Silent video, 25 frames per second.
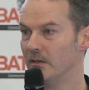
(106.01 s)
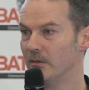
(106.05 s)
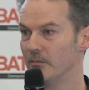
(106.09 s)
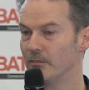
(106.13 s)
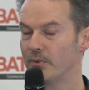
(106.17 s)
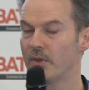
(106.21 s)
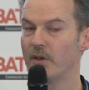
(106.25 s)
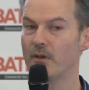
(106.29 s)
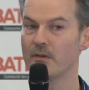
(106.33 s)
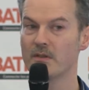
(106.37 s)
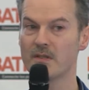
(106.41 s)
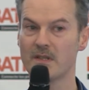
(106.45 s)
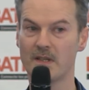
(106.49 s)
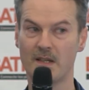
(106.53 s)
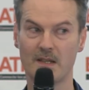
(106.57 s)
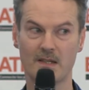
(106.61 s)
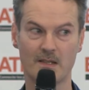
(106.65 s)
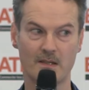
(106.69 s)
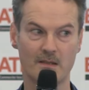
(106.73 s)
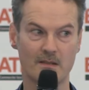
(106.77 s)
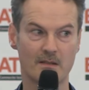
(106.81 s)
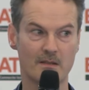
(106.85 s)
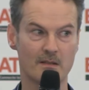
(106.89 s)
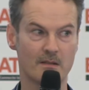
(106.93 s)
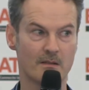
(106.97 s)

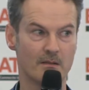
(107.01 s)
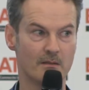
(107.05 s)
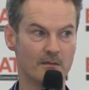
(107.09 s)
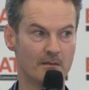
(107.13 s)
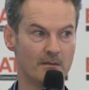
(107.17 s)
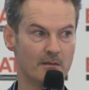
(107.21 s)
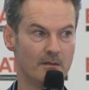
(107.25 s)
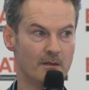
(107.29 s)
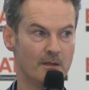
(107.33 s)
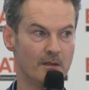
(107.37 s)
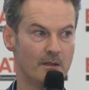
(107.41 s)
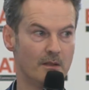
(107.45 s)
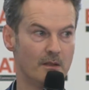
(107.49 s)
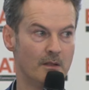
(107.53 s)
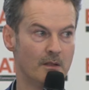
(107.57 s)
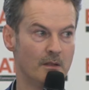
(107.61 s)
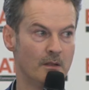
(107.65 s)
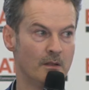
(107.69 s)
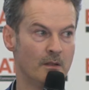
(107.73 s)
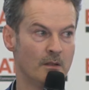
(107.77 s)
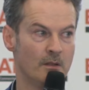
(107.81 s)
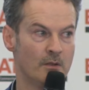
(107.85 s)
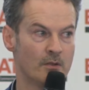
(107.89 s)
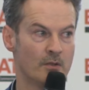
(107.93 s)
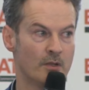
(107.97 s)
processes.
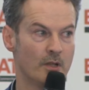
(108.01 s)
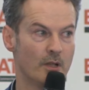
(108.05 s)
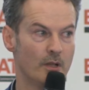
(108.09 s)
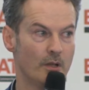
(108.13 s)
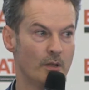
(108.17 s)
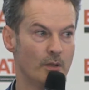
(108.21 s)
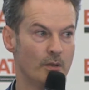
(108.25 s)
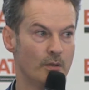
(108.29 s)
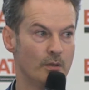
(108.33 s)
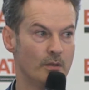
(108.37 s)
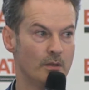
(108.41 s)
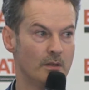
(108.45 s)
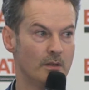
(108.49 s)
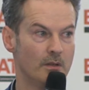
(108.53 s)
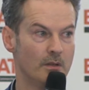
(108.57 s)
So